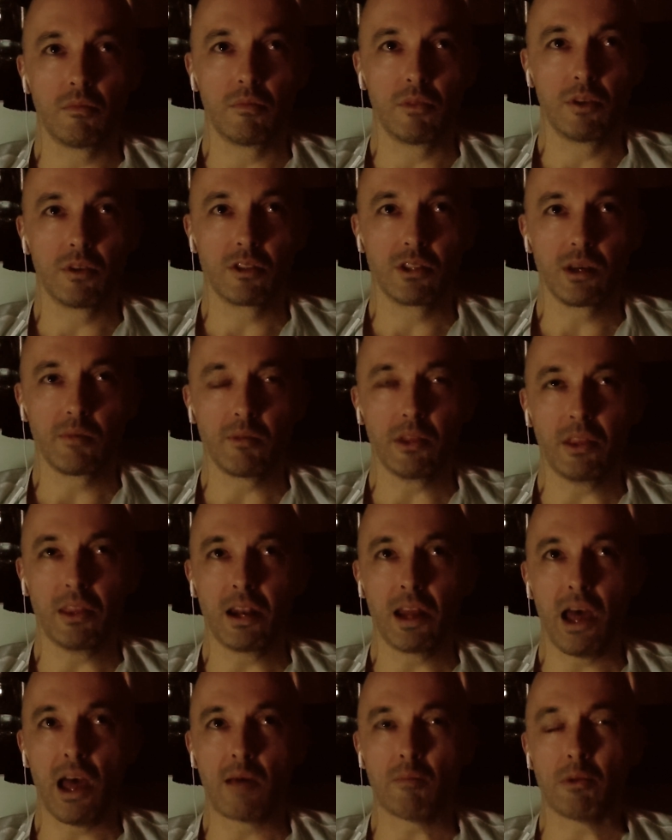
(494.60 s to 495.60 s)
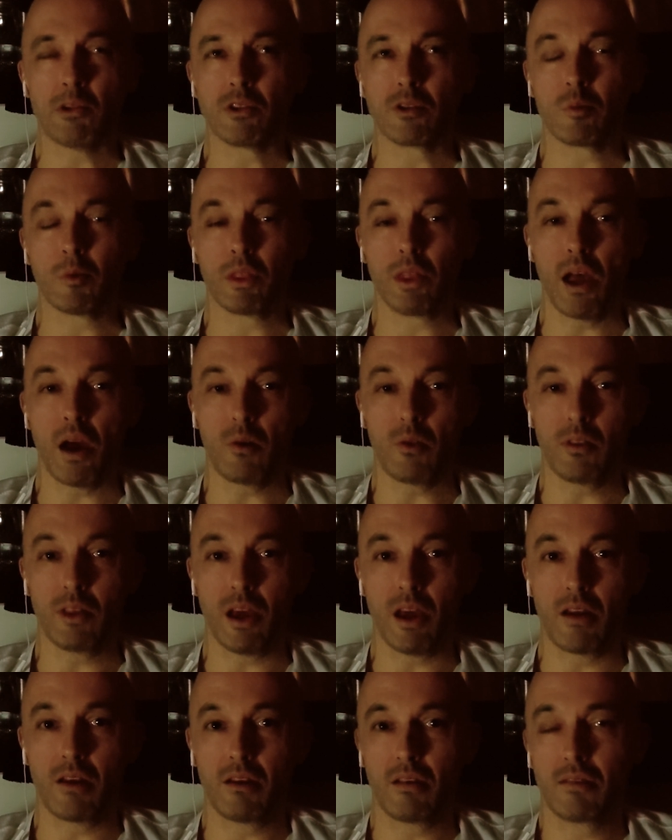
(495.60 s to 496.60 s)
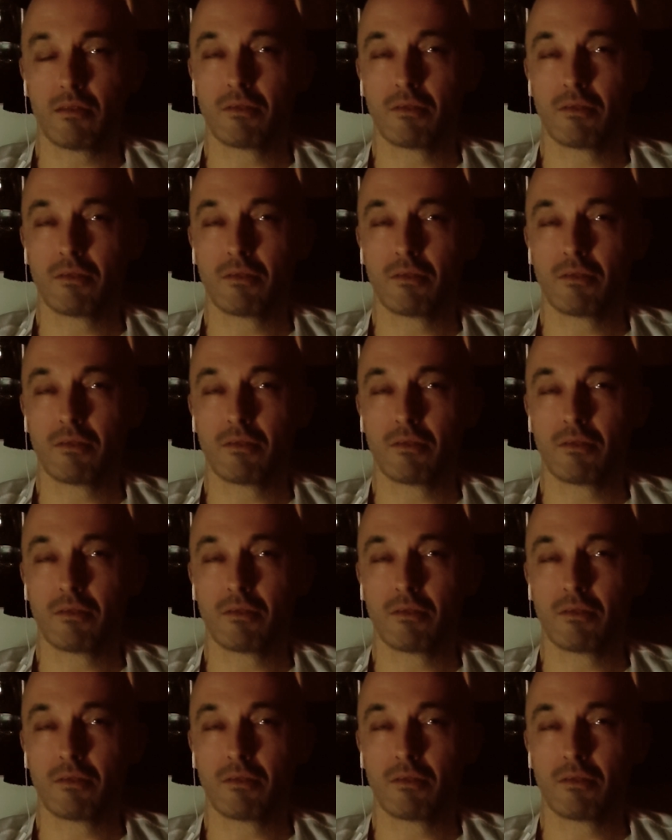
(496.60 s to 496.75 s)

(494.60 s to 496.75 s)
There's something that happens without that.